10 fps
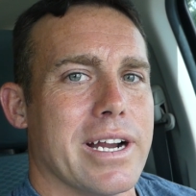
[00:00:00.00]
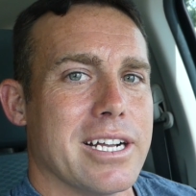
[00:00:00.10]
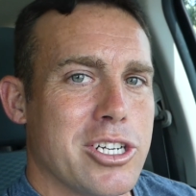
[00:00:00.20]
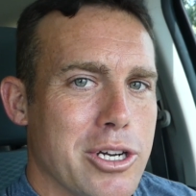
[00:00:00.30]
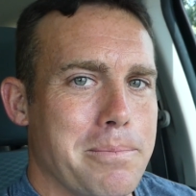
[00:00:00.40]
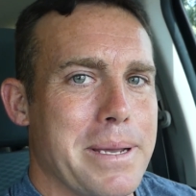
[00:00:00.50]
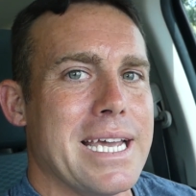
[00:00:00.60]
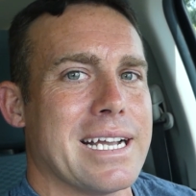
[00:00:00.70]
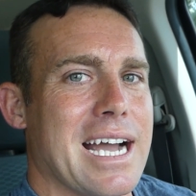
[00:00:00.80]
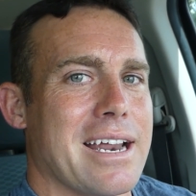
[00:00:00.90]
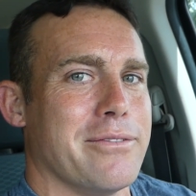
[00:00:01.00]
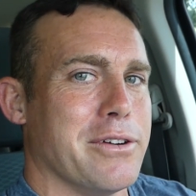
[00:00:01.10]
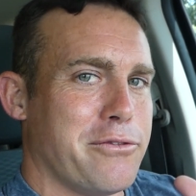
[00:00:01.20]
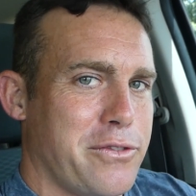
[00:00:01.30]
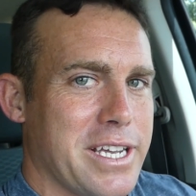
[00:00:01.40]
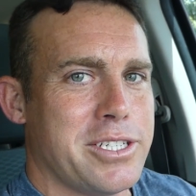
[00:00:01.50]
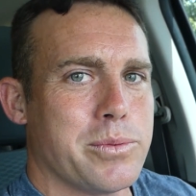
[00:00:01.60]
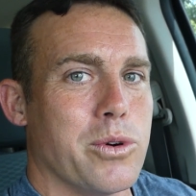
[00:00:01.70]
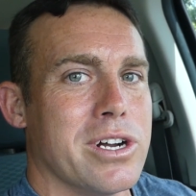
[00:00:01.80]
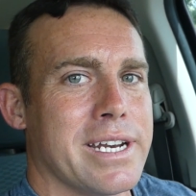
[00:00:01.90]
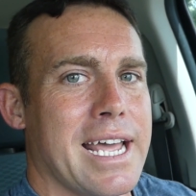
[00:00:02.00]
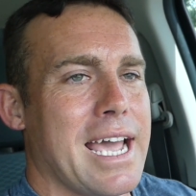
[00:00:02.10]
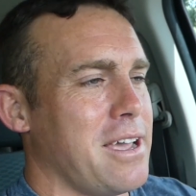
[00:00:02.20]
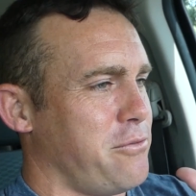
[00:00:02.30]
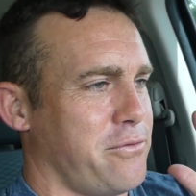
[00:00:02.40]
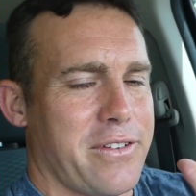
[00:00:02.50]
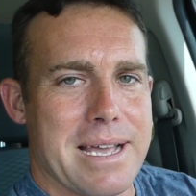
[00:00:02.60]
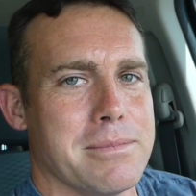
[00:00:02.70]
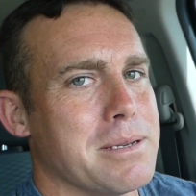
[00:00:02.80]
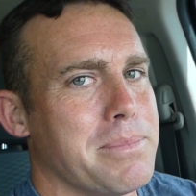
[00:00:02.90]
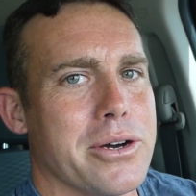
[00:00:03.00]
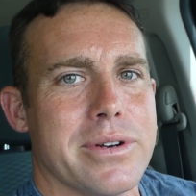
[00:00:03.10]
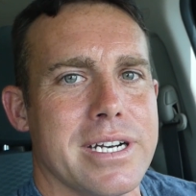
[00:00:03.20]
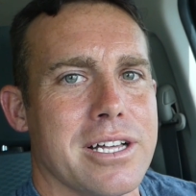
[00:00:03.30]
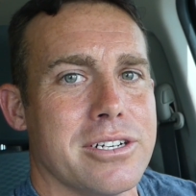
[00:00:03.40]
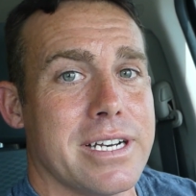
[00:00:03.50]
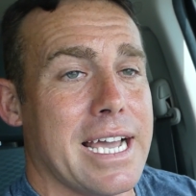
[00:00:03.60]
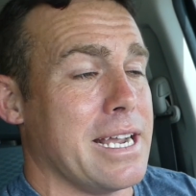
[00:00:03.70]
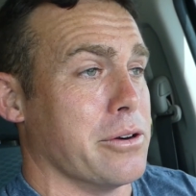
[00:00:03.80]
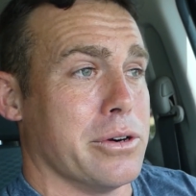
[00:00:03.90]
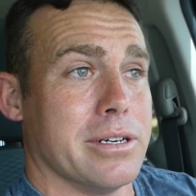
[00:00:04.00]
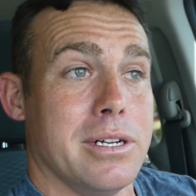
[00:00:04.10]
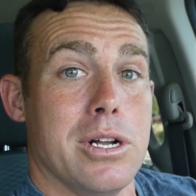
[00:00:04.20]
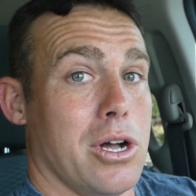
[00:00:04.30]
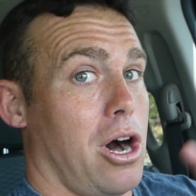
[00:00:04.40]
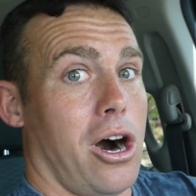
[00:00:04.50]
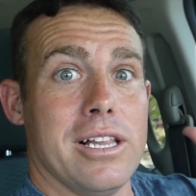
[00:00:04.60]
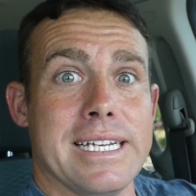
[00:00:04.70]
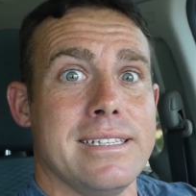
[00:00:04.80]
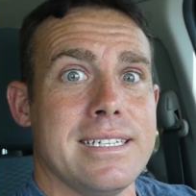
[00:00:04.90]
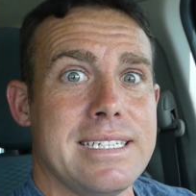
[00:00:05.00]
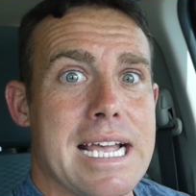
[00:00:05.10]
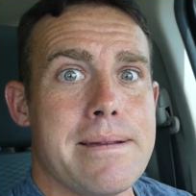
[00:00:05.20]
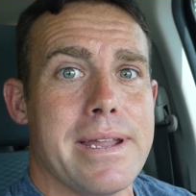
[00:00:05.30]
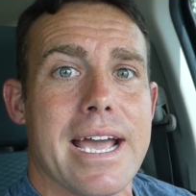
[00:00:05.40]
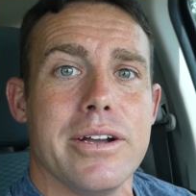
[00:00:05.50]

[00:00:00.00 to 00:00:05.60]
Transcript: It could be kind of a fish one day, family boat another day, or all in the same day.